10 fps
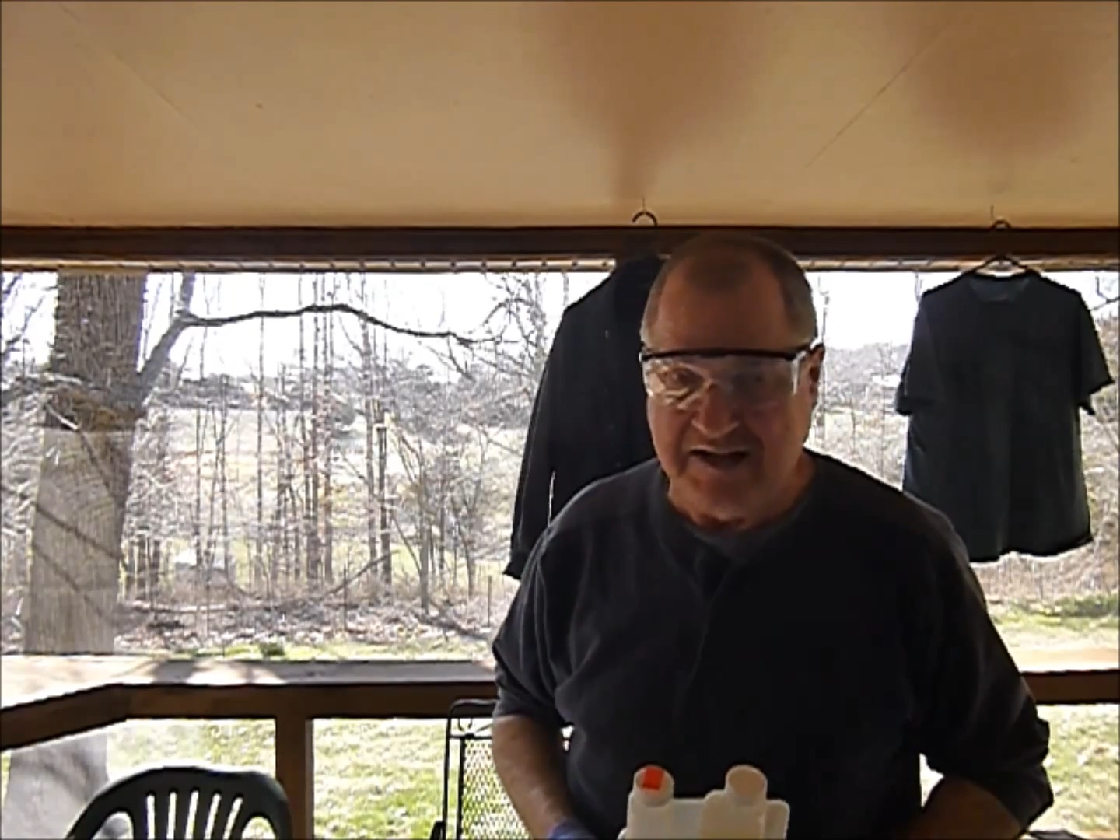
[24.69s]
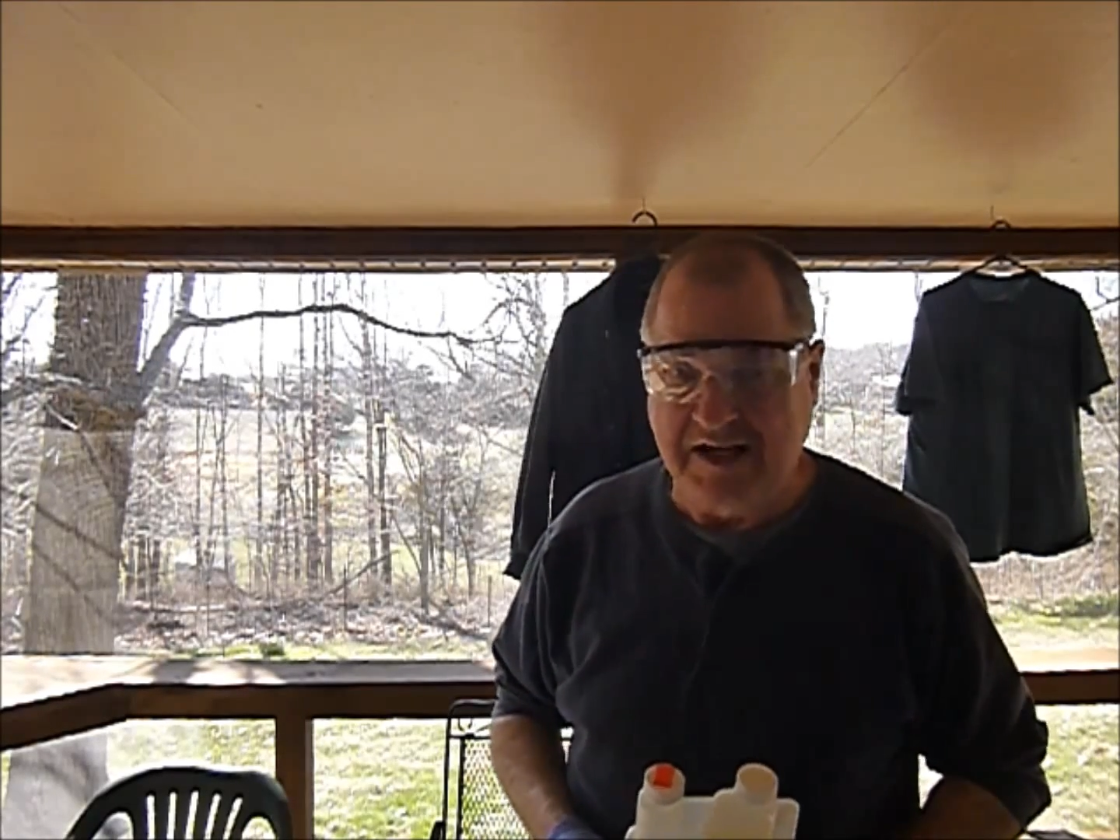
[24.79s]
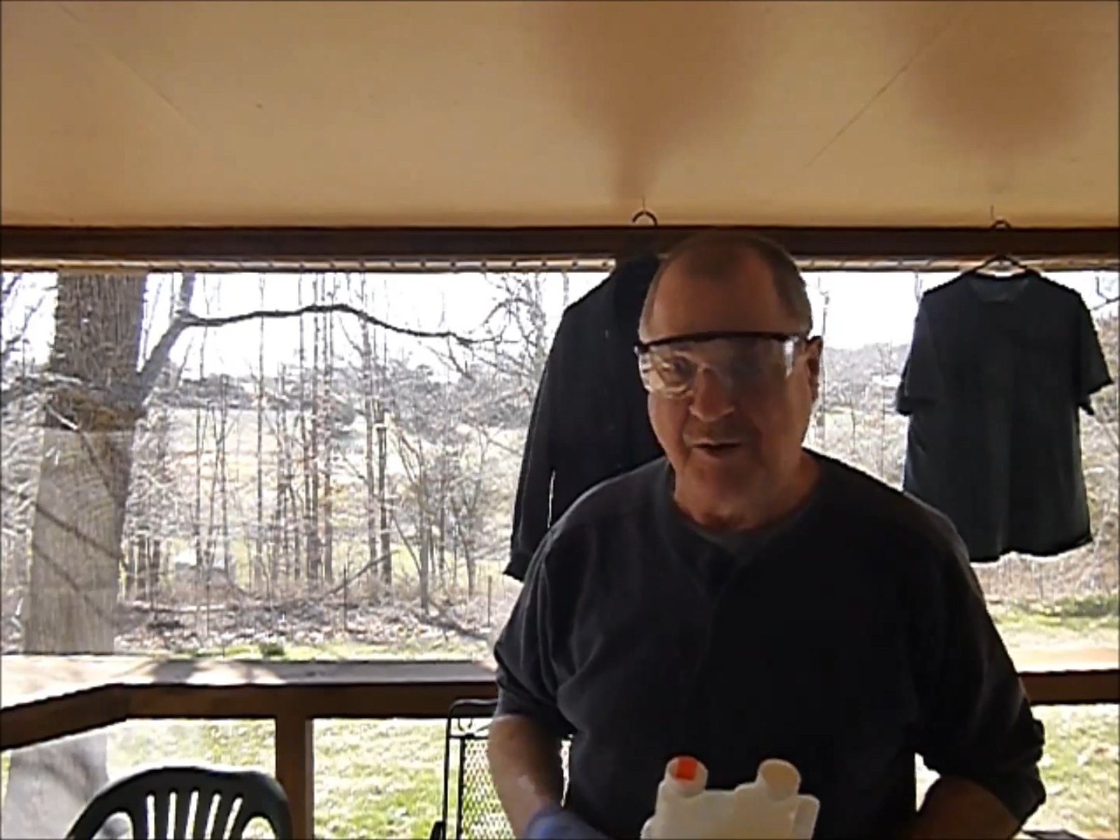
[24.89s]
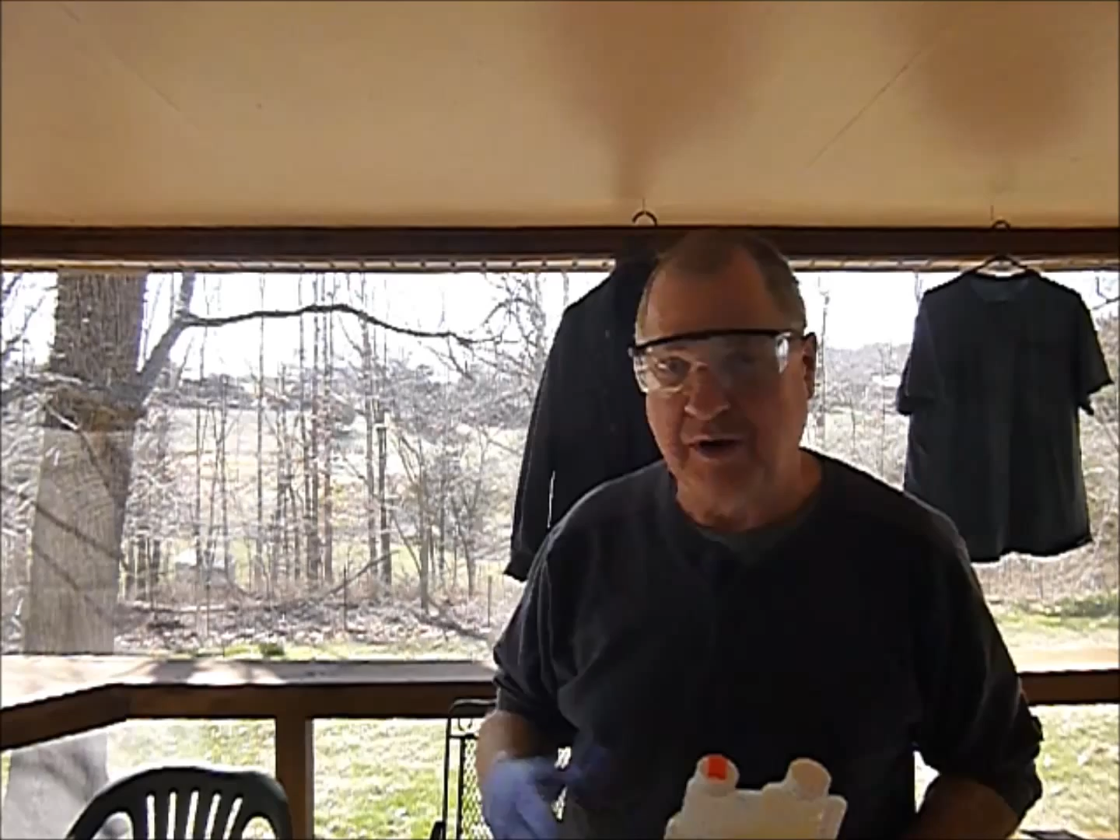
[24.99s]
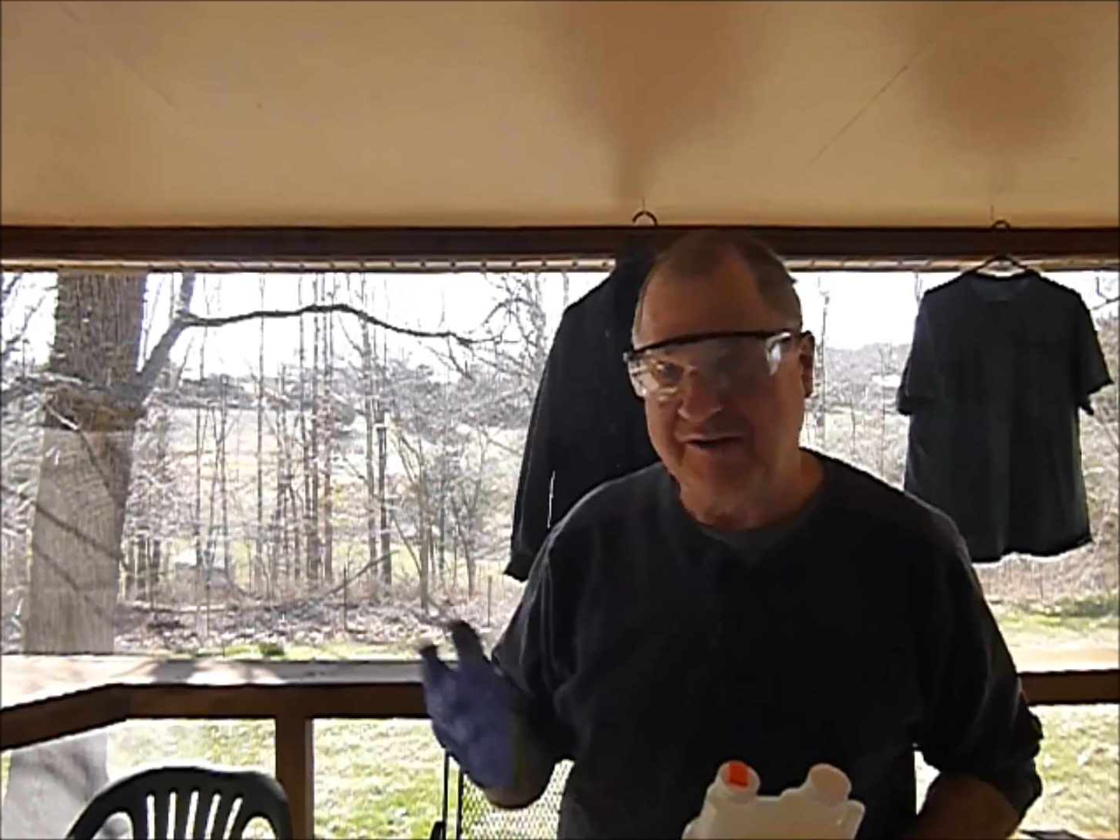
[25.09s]

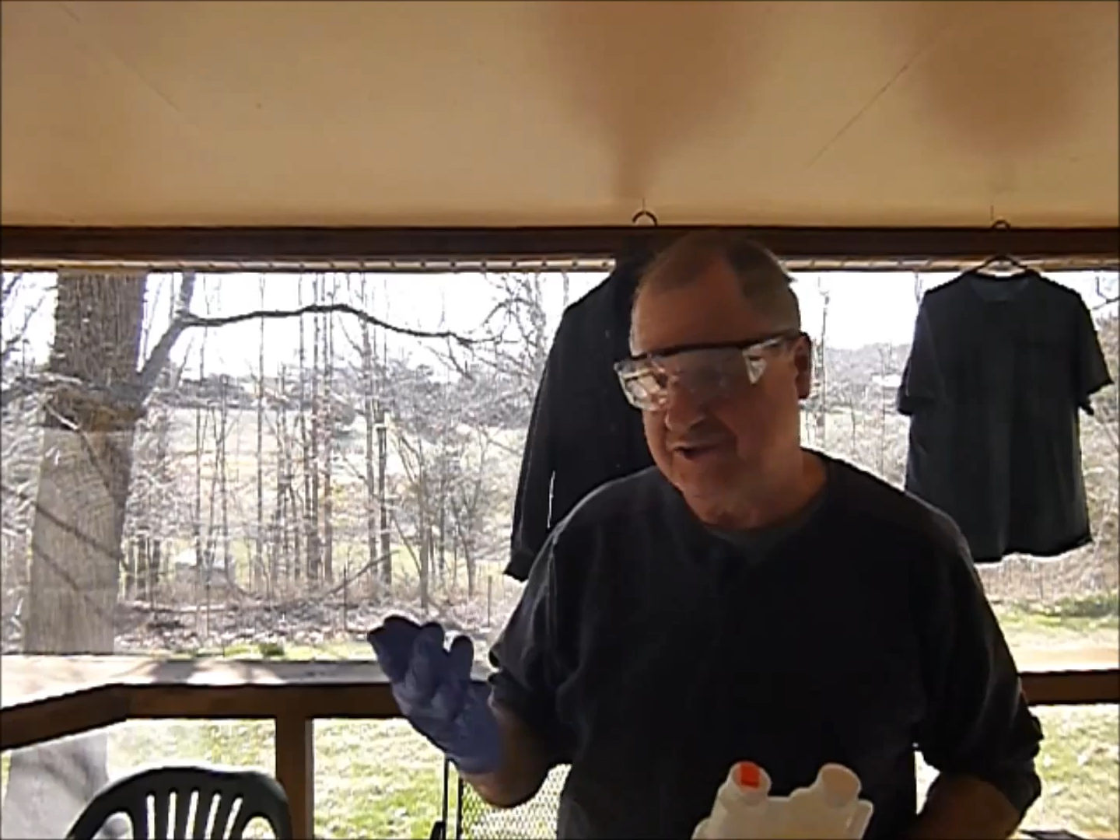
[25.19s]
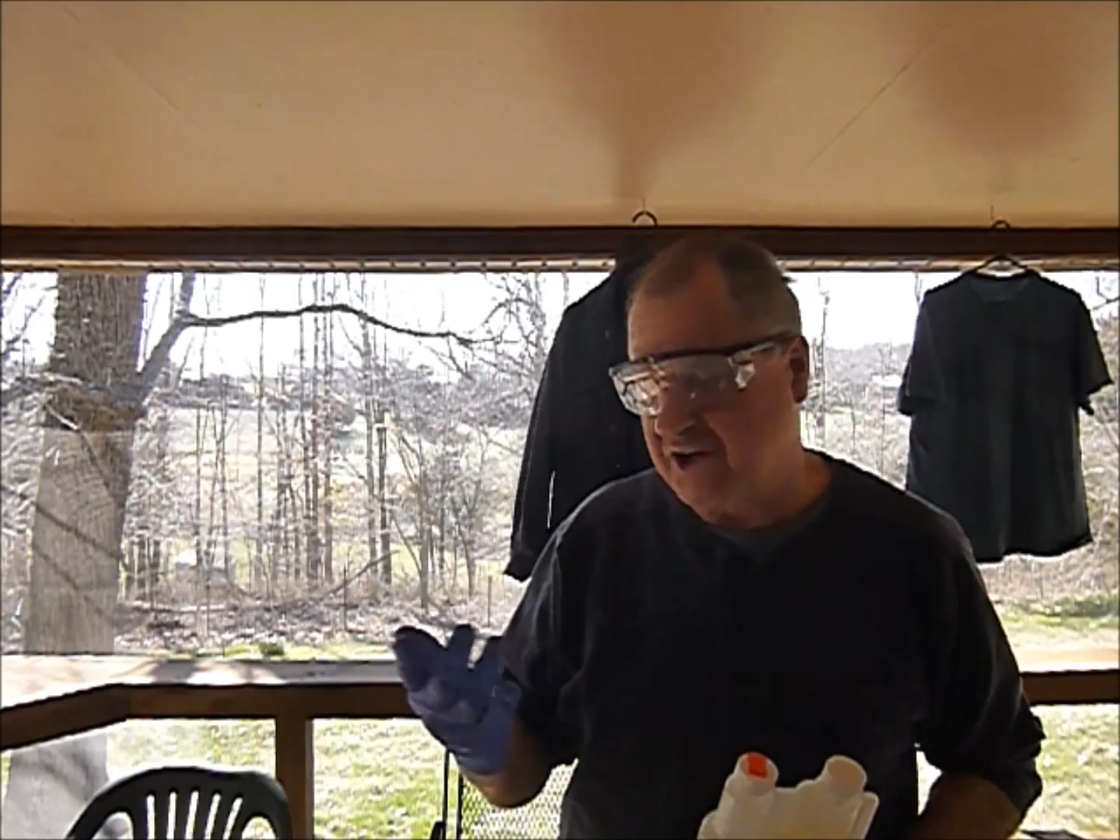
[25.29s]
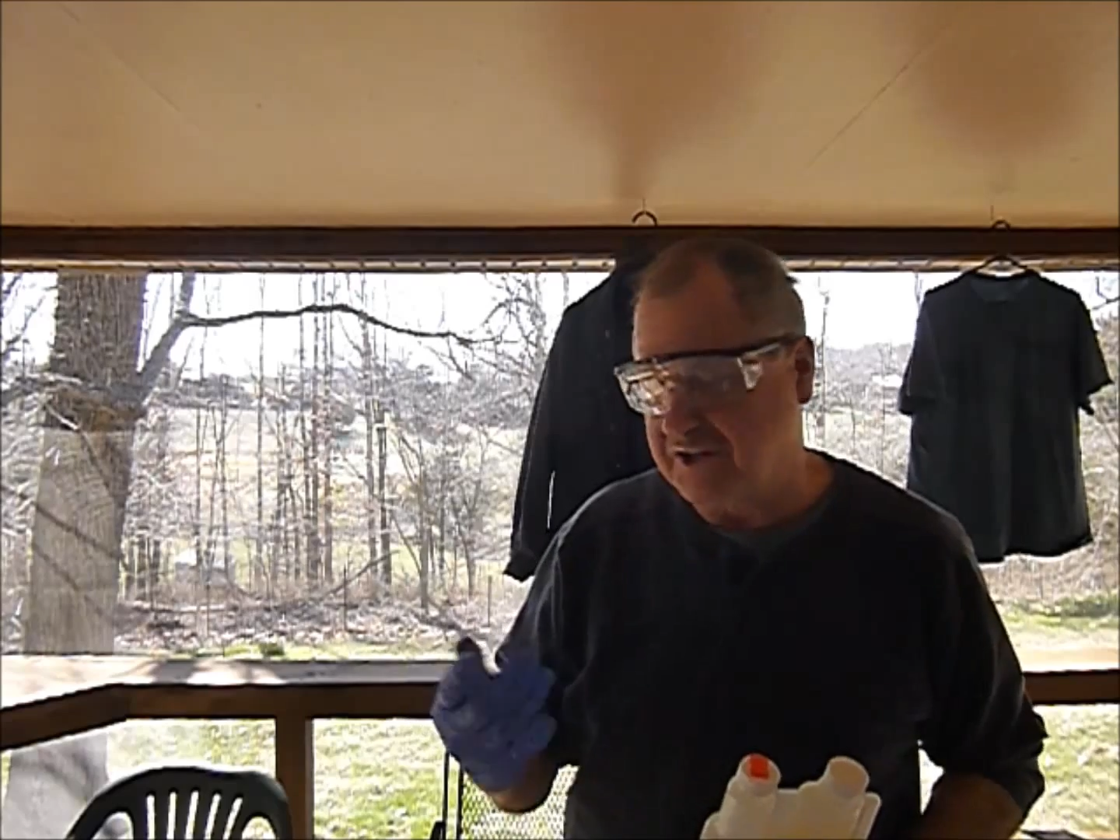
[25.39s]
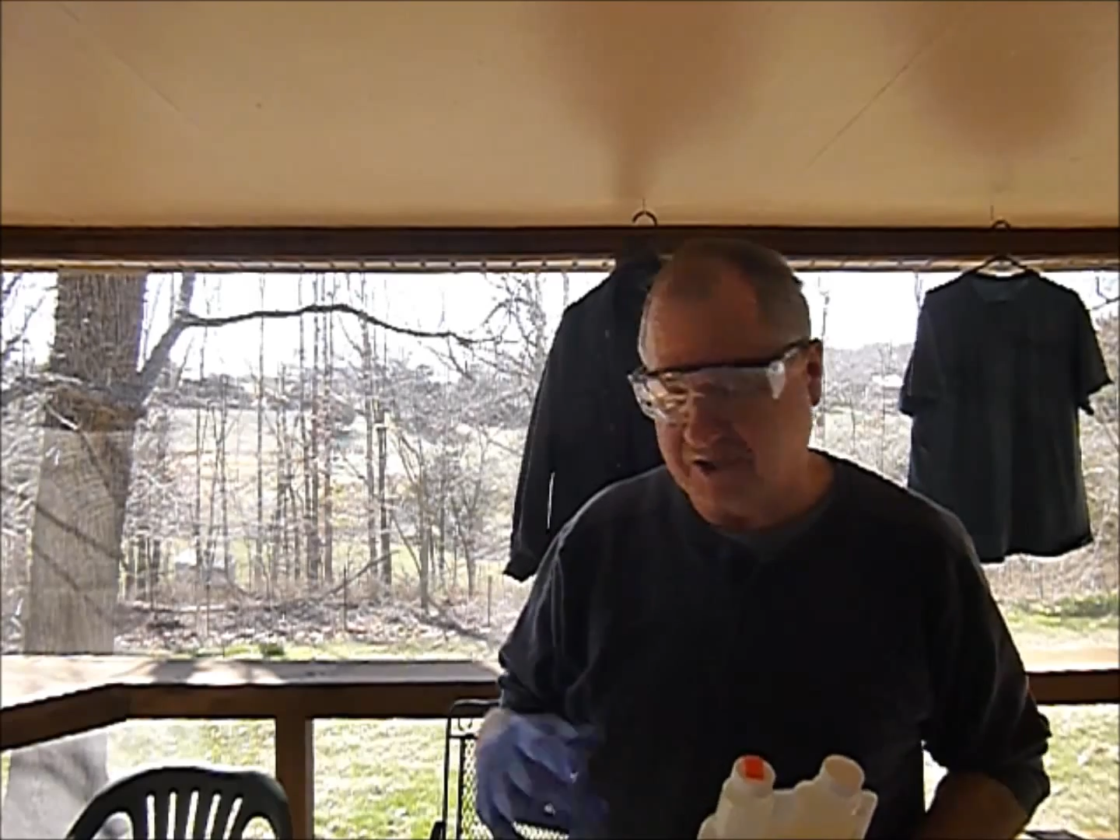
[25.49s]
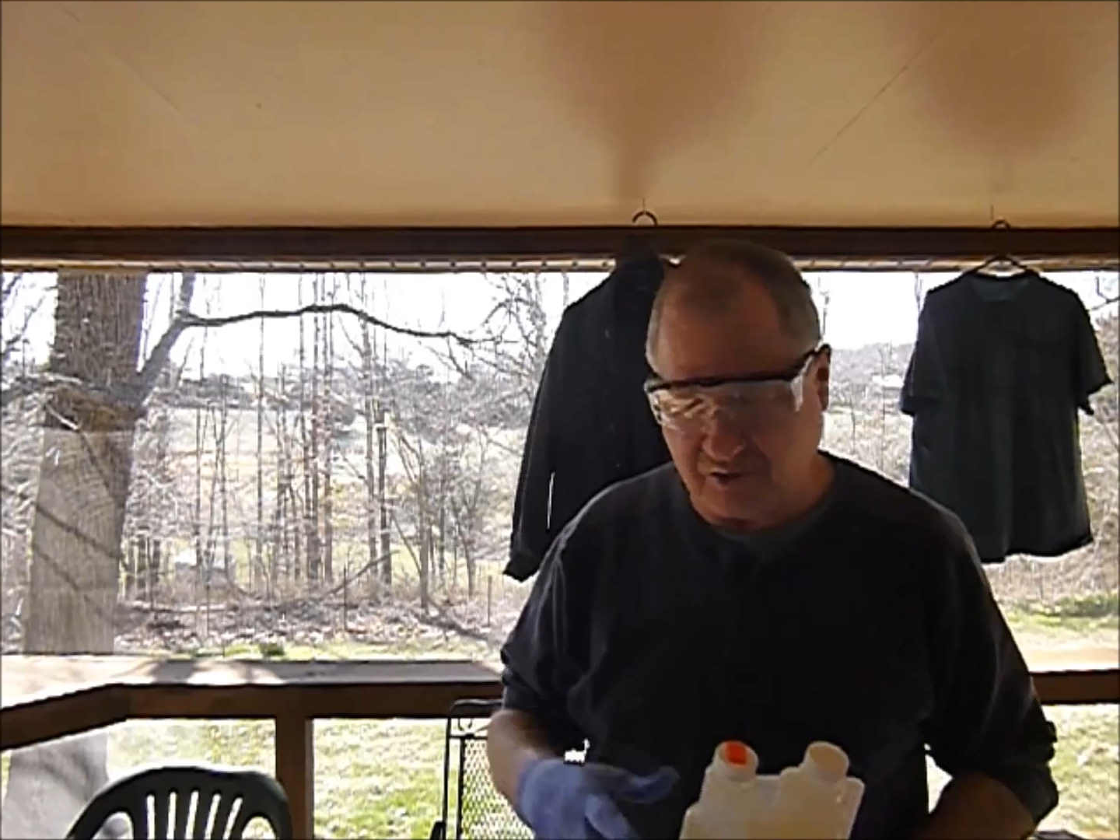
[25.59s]
Now what I've
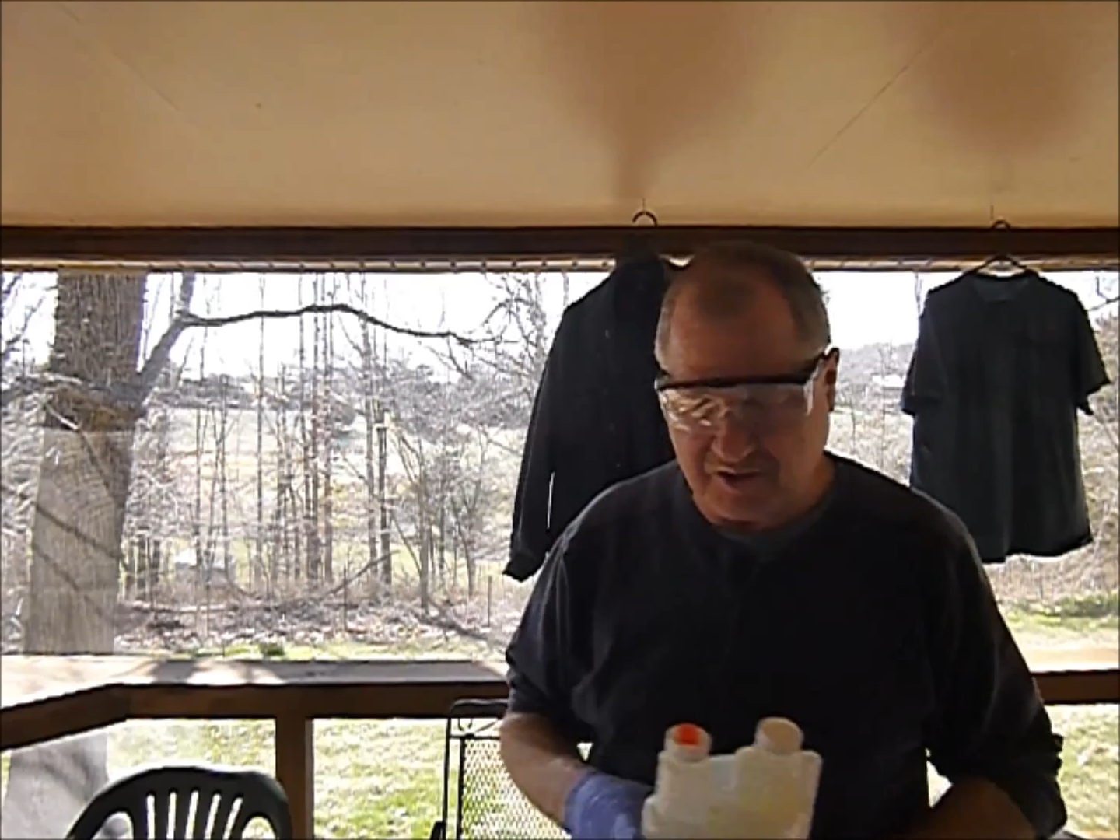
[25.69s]
done here